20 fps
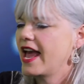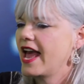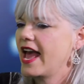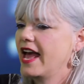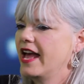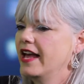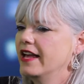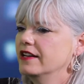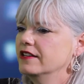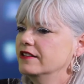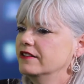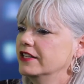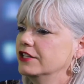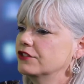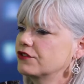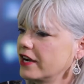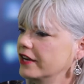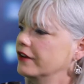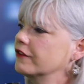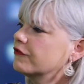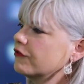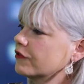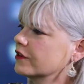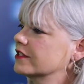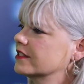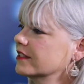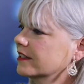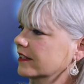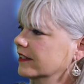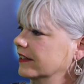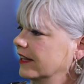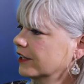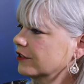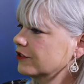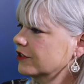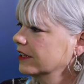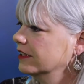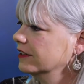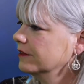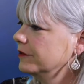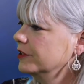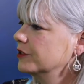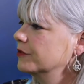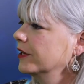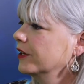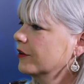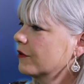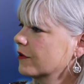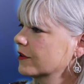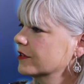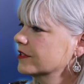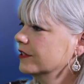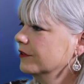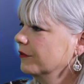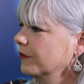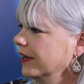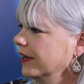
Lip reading: and they try to force a connection between horse and